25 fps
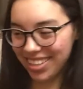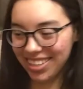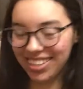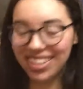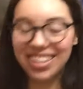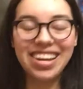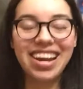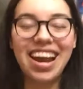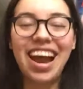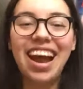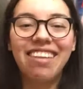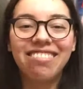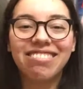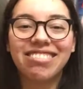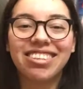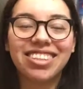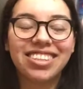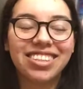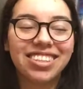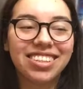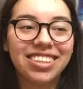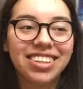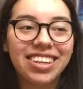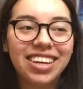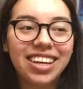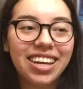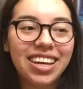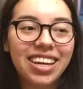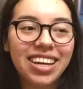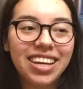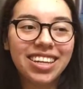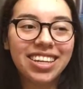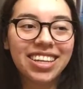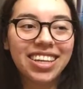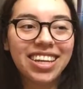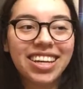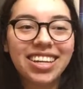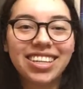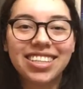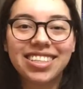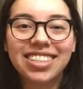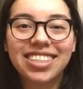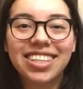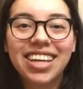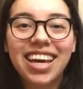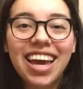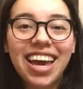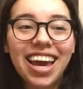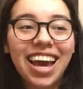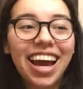You have to kiss.
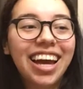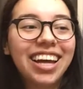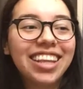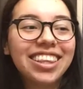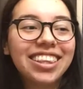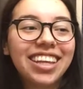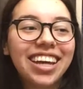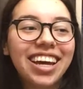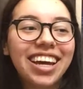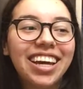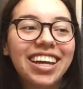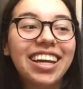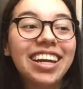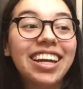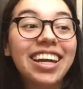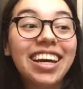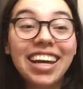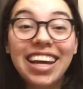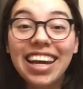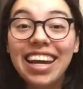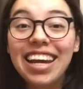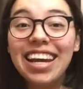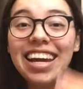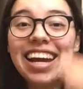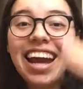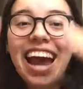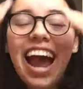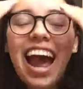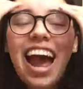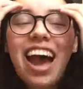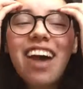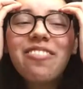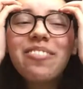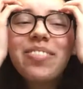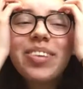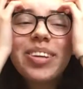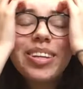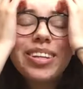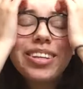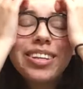And then it happened,